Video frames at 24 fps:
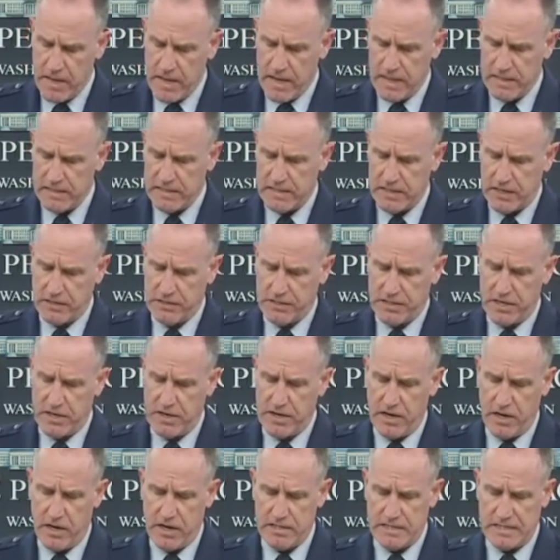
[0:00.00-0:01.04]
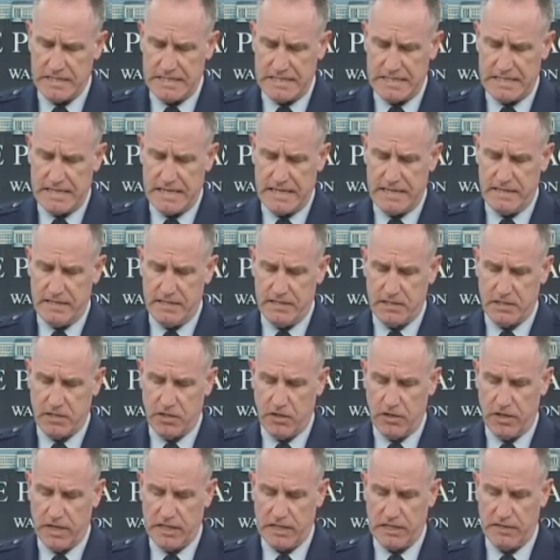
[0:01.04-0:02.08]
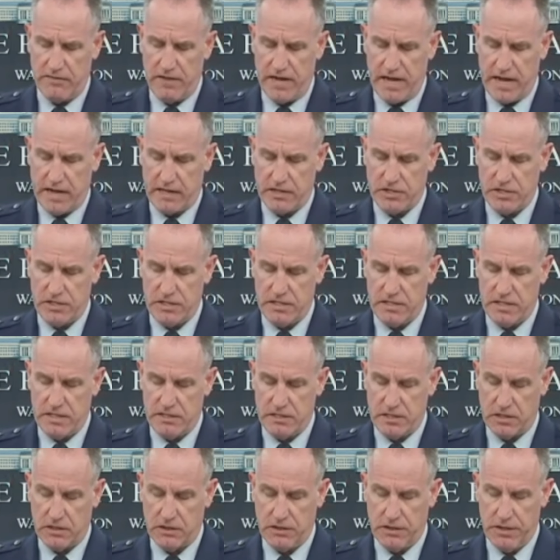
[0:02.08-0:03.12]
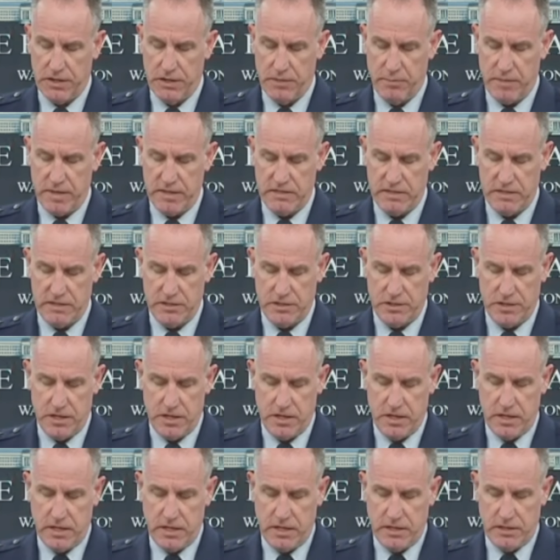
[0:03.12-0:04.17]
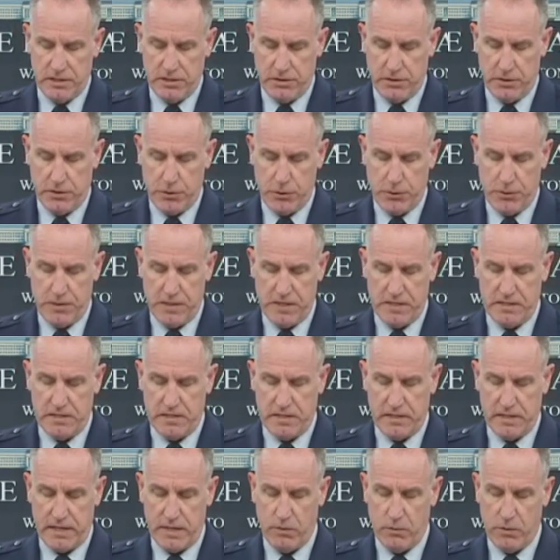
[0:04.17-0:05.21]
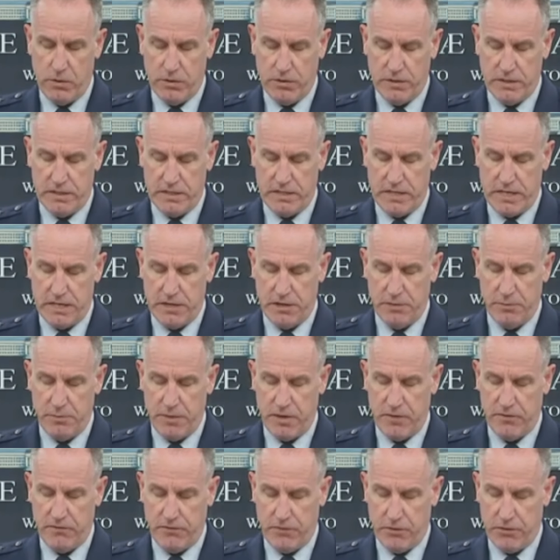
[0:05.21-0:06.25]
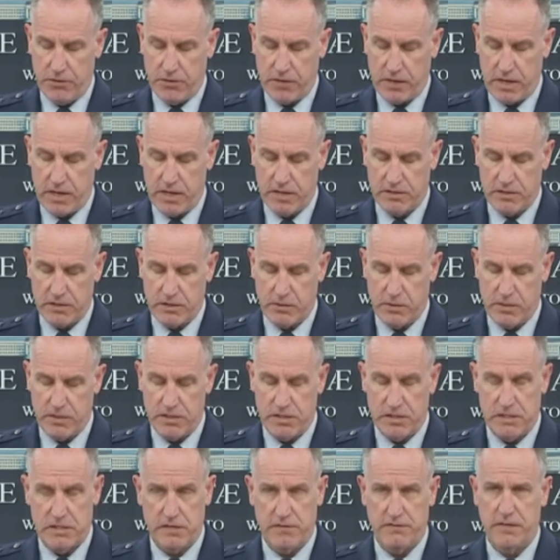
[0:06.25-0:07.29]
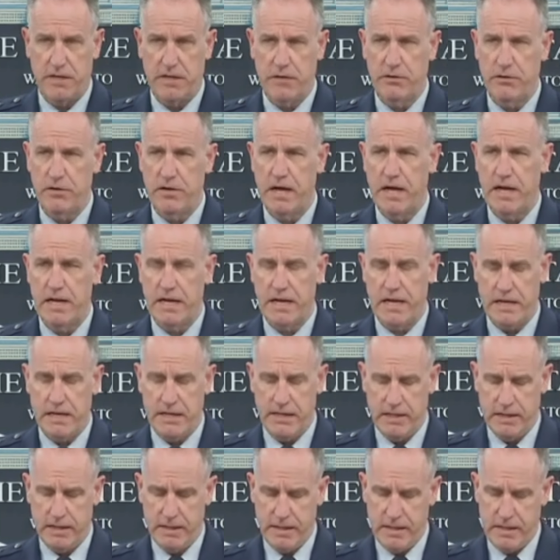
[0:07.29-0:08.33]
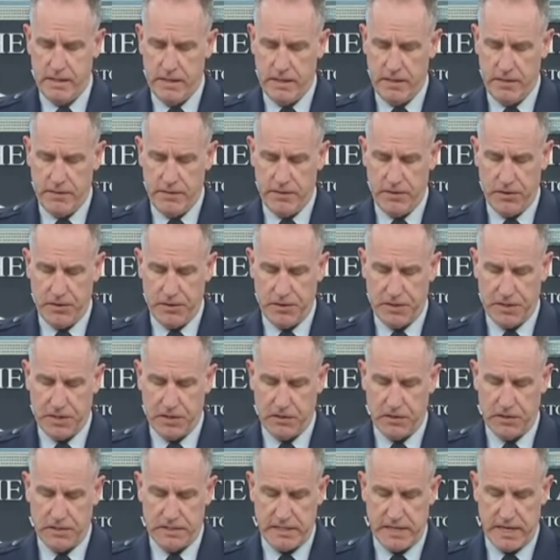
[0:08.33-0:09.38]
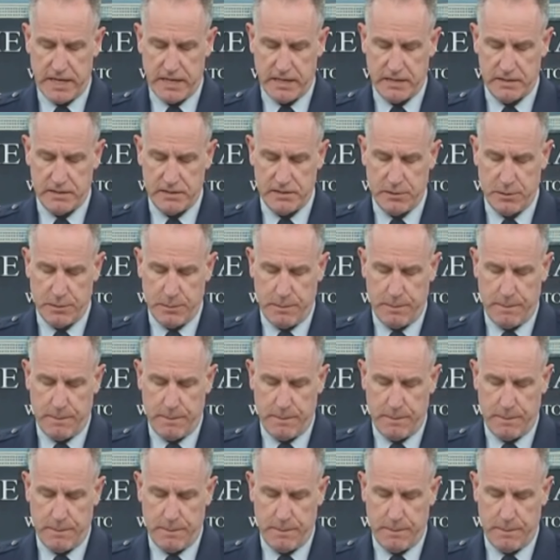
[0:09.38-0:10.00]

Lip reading: As Secretary Austin said, this collective action sends a clear message to the Houthis that they will continue to bear further consequences if they do not end their illegal attacks.